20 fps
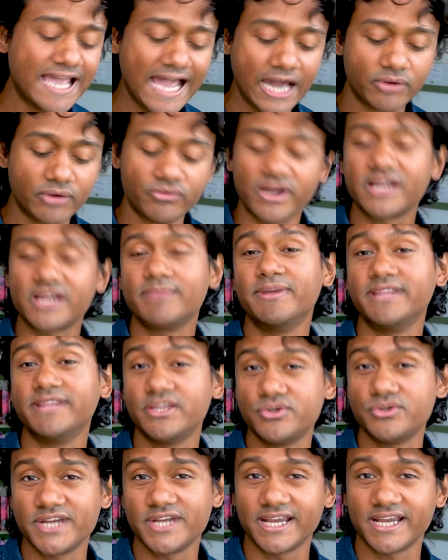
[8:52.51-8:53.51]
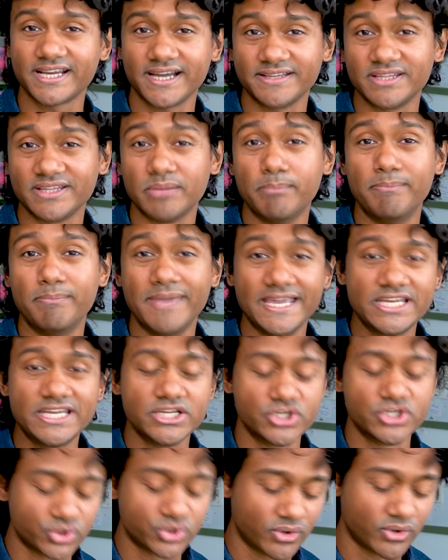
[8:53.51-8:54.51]
I would recommend that you check out the
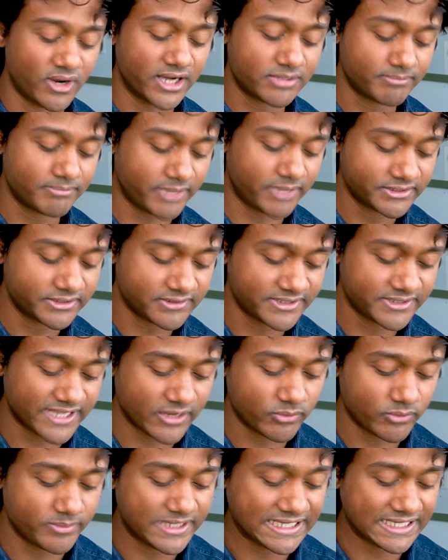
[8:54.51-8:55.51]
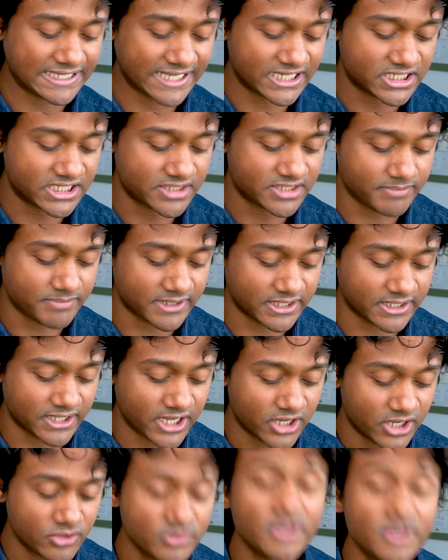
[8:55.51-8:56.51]
big drawing bundle that will be linked
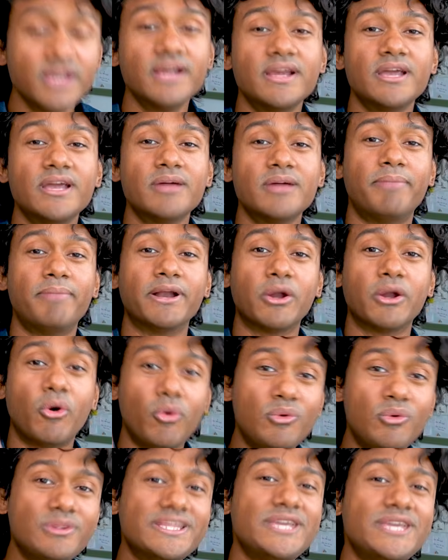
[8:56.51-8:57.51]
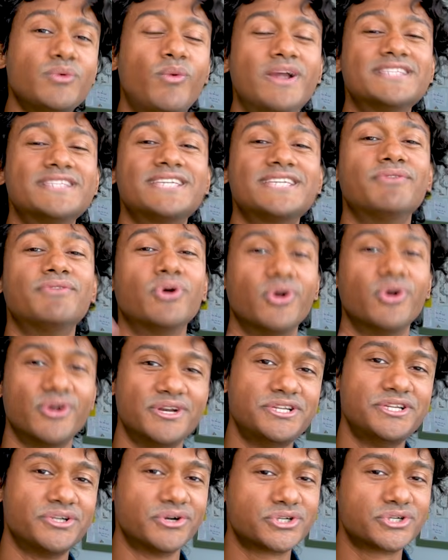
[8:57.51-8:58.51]
below, but only once I've
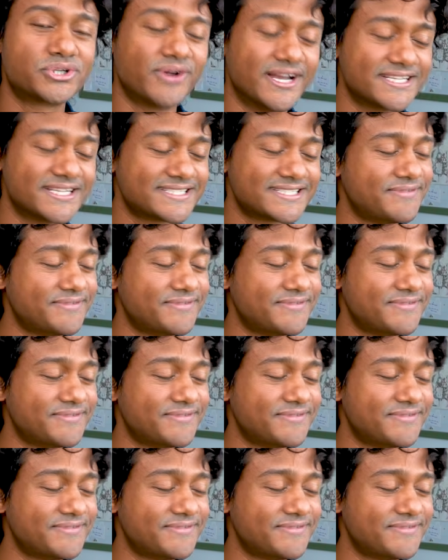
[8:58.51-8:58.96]
earned your trust.